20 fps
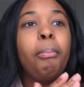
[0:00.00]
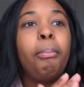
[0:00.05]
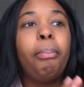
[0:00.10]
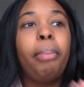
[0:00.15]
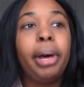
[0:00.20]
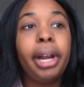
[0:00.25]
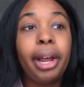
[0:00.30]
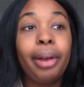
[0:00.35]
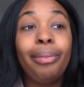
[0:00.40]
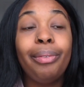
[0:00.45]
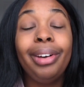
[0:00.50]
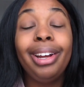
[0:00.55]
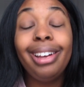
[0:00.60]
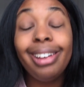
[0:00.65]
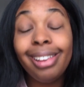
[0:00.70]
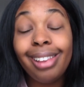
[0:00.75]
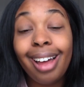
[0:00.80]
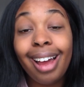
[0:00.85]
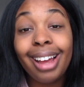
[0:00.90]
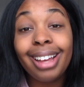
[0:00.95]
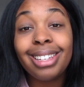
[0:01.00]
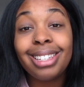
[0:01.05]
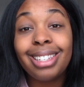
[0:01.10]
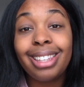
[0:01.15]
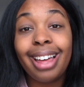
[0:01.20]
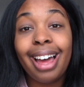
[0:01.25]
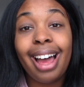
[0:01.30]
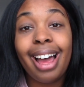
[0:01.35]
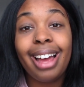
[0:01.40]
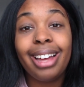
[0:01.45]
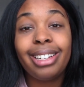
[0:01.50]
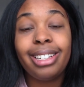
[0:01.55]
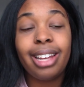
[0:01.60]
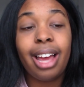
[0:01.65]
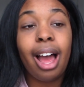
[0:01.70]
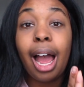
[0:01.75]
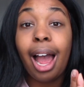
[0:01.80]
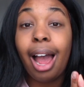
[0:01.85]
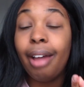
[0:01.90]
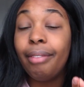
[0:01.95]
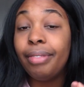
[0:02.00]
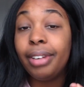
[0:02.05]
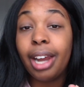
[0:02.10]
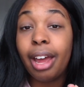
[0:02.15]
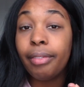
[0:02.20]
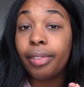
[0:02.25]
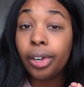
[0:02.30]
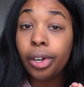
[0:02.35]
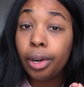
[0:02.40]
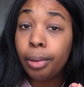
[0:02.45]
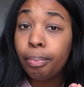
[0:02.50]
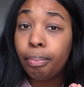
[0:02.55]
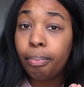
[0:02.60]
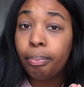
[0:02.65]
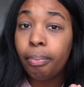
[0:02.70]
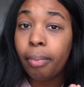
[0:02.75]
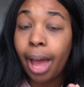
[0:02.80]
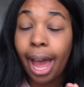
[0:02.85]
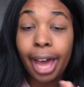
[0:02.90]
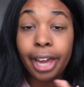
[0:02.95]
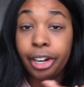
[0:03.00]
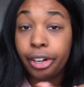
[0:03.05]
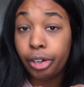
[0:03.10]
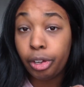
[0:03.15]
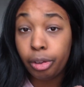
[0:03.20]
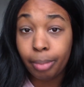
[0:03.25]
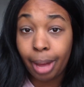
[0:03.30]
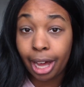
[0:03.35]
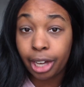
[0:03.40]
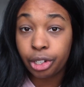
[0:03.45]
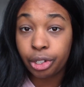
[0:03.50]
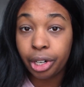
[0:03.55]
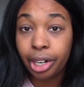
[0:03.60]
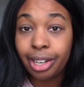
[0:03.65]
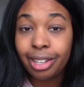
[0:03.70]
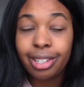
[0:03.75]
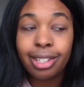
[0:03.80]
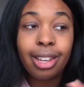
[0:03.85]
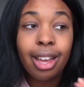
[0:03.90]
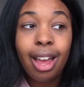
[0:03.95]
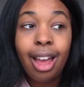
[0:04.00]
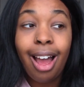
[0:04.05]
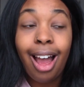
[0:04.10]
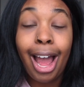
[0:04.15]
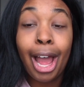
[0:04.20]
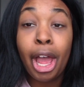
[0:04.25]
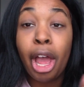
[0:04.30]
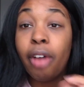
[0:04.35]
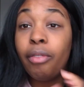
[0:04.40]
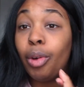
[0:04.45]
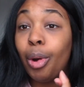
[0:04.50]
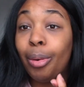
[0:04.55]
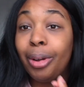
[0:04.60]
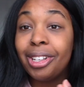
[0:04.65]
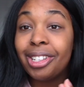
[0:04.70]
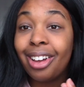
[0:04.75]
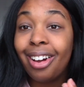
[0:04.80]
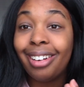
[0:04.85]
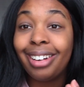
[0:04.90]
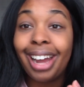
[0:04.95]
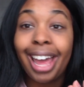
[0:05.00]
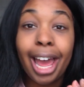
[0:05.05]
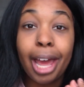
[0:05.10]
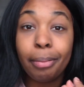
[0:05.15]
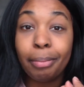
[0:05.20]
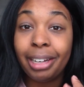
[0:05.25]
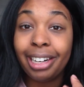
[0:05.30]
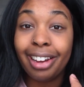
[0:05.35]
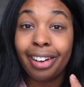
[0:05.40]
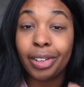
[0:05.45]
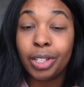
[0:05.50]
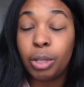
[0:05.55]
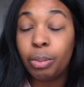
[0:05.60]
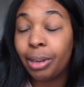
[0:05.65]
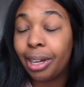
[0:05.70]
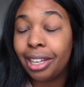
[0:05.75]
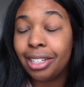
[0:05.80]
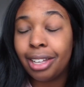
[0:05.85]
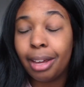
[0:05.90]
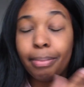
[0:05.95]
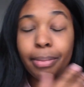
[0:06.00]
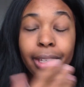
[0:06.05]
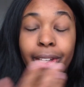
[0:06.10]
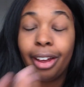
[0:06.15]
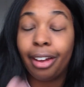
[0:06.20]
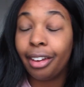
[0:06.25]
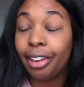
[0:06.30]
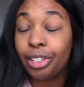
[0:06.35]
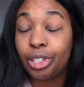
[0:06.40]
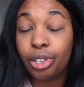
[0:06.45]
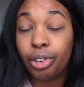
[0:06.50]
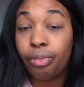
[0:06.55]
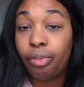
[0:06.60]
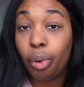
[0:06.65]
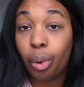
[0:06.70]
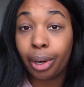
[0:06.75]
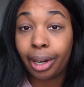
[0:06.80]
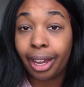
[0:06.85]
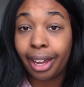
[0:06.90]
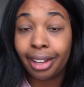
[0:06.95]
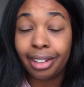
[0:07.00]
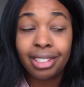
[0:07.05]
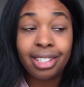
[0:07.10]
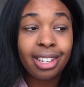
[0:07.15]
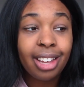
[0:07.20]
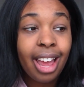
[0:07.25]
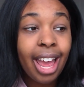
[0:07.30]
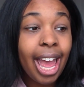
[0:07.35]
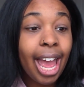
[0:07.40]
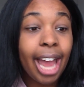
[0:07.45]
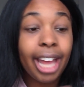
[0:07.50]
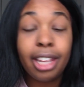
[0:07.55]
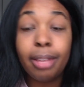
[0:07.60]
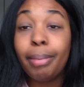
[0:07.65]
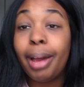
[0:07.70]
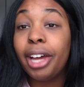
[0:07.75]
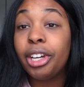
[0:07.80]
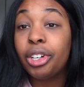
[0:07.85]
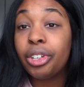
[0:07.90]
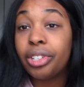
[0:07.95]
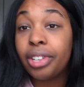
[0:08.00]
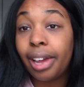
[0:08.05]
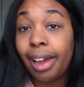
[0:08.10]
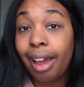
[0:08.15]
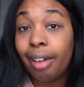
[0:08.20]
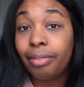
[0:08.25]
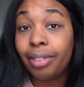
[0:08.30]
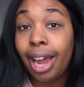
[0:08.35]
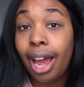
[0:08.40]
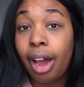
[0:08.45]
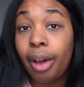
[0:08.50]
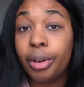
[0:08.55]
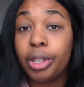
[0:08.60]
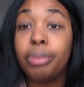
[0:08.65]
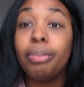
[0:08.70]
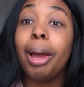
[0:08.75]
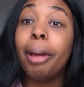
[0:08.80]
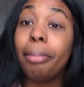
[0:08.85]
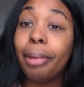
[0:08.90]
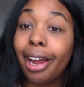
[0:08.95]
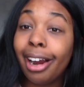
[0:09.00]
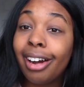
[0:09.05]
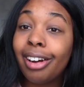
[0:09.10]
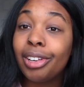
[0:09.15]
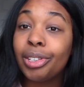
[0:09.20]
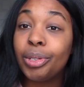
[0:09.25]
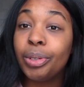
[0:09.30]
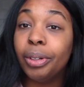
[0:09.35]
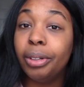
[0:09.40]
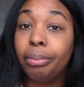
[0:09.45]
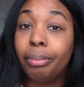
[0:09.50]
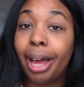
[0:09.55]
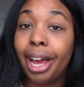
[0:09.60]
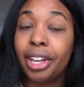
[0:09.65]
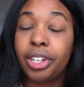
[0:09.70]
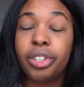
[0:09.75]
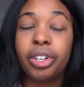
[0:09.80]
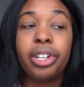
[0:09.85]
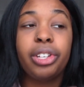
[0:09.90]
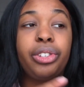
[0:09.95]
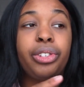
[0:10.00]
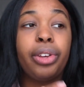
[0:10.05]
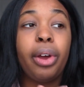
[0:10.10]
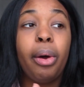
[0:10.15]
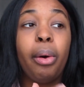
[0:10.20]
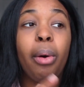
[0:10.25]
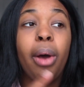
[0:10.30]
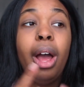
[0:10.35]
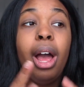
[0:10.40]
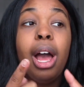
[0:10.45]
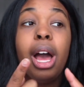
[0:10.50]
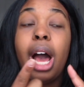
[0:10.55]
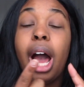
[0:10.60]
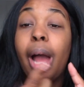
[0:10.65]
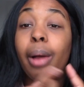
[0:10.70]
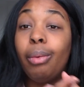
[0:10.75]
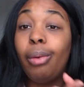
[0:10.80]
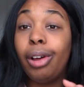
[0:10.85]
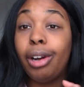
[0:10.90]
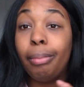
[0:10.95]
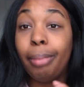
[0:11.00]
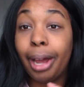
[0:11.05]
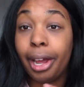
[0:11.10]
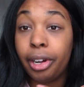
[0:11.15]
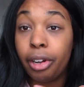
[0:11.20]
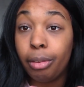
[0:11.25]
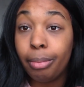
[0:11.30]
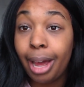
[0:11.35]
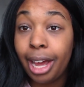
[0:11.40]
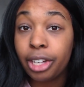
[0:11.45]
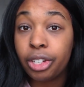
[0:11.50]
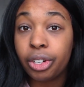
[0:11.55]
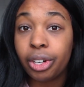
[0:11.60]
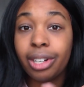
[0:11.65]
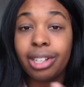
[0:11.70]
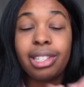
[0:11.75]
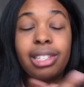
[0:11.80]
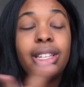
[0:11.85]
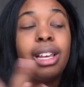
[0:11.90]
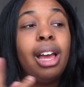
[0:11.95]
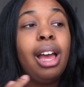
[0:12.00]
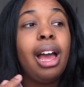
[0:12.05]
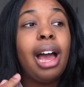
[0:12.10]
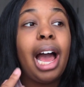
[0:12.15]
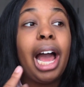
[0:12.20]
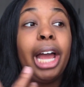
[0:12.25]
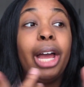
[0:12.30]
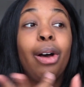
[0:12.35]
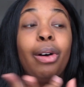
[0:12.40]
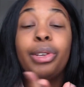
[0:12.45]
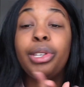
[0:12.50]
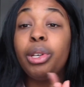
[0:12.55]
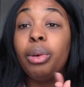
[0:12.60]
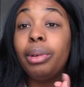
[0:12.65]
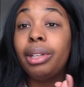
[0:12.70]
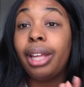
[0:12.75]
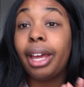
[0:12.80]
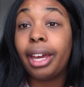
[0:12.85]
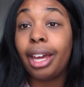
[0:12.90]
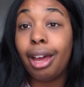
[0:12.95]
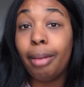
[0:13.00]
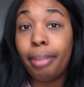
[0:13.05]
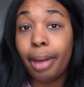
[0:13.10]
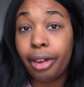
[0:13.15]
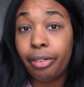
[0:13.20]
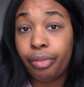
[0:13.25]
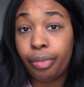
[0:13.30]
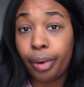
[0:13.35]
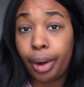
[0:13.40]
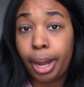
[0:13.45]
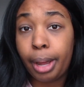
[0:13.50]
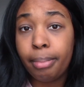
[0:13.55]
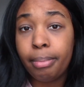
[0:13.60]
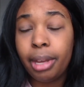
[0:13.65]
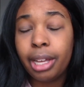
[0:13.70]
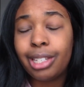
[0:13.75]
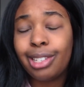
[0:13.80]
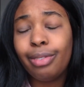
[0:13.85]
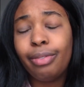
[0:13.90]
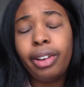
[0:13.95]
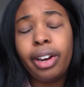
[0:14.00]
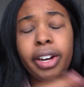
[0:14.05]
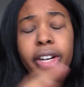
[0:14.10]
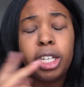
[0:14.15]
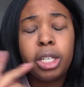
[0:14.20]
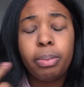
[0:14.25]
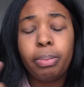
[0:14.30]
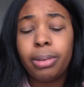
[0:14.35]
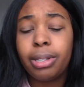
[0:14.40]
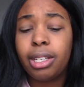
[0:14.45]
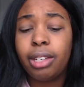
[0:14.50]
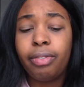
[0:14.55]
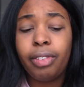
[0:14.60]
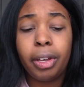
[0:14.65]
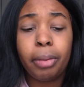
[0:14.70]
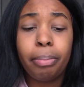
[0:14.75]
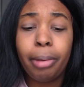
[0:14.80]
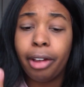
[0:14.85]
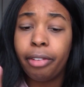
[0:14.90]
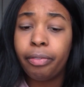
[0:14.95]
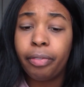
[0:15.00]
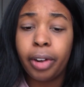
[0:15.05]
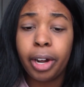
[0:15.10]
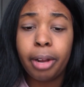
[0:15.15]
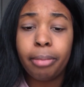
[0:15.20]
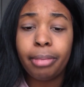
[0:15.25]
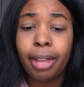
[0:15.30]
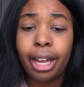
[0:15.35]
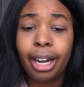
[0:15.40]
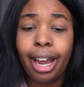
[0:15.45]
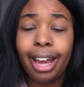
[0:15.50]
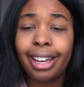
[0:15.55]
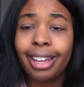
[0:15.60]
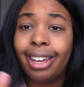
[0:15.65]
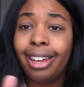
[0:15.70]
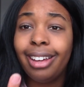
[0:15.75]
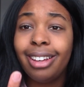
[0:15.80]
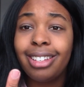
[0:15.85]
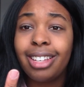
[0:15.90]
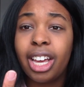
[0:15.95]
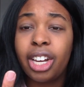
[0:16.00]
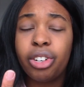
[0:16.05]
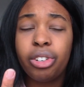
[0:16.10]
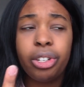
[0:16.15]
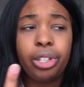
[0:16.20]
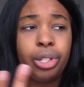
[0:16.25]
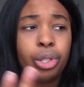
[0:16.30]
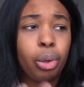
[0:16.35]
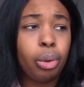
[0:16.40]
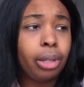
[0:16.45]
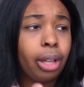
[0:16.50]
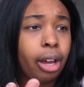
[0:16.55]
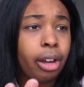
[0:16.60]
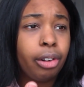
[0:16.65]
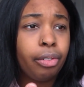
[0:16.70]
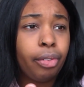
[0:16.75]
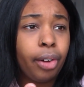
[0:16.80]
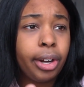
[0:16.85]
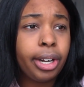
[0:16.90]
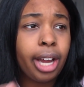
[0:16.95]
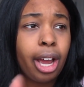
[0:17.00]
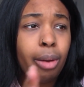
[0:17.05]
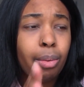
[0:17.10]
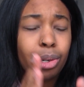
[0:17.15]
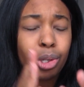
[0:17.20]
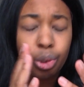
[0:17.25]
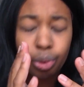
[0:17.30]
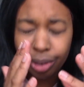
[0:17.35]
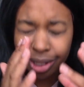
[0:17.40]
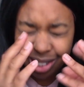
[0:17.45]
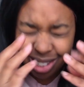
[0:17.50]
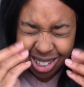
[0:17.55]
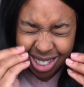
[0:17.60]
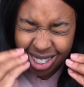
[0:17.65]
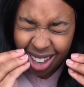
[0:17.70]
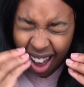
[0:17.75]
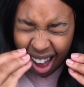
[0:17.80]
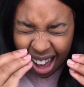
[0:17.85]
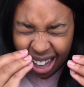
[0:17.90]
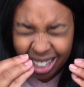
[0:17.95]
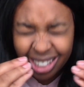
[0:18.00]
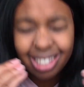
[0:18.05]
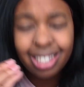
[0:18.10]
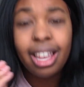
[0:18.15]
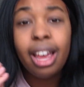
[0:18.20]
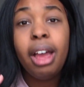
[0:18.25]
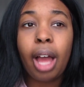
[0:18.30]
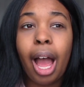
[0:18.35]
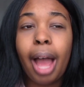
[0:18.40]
But I realized that I've never had a new mattress. I have always gotten hand-me-downs because I'm the youngest of 4 kids, and the mattress I have now is my parents' old mattress, so I want to buy a new mattress. I also would like a bed frame. It's a very specific bed frame that IKEA is actually sold out of right now, which really sucks.